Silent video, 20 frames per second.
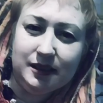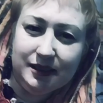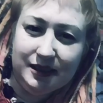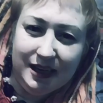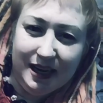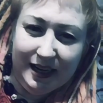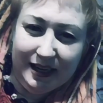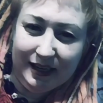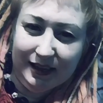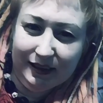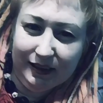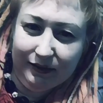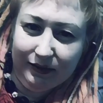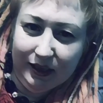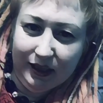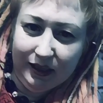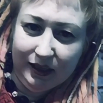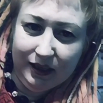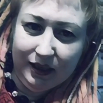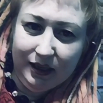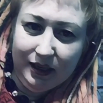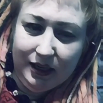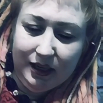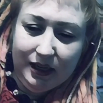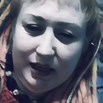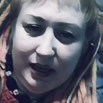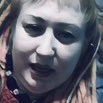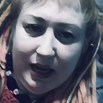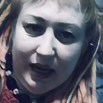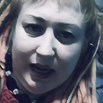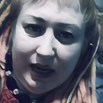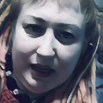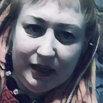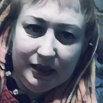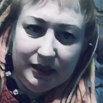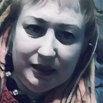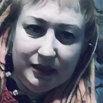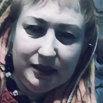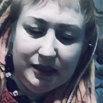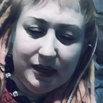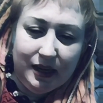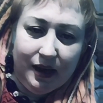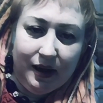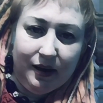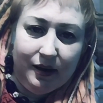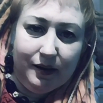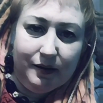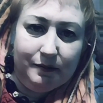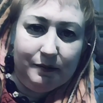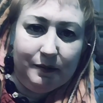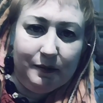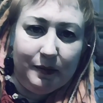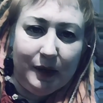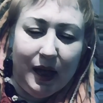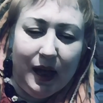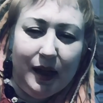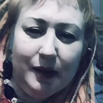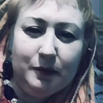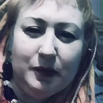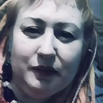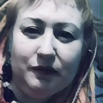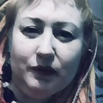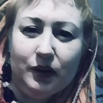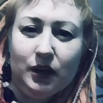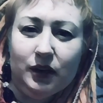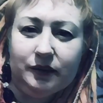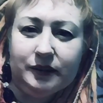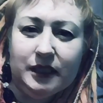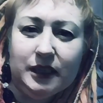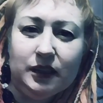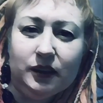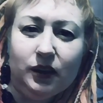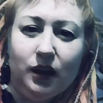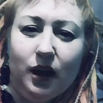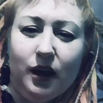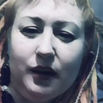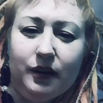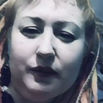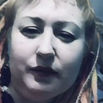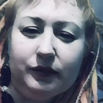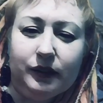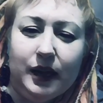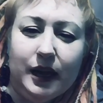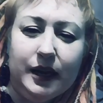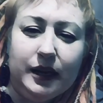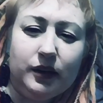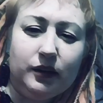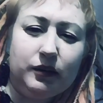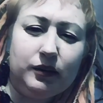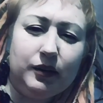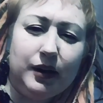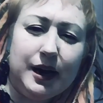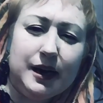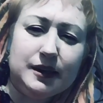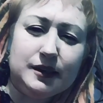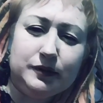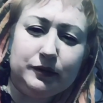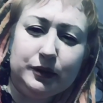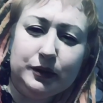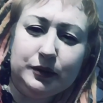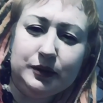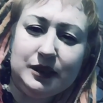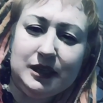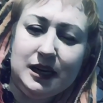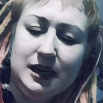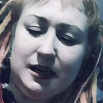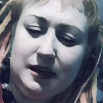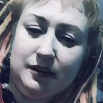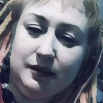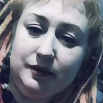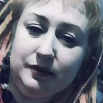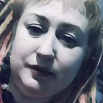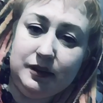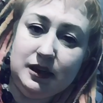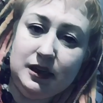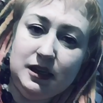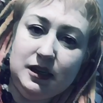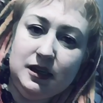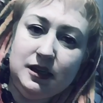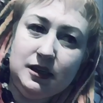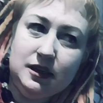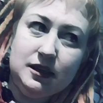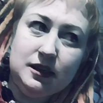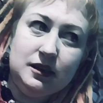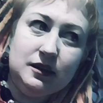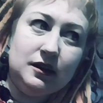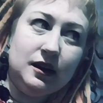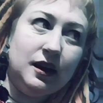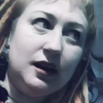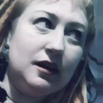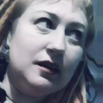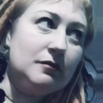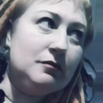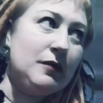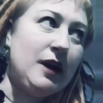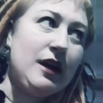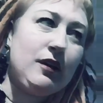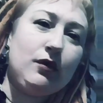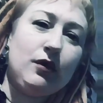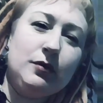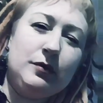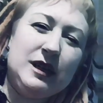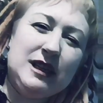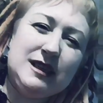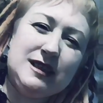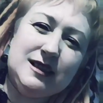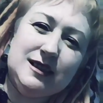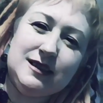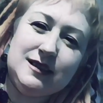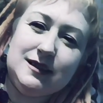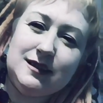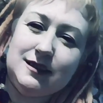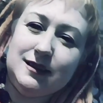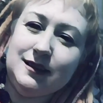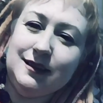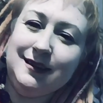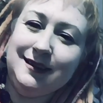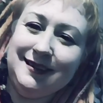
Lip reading: and tiny living. And I'm involved in a lot of like grassroots kind of micro business.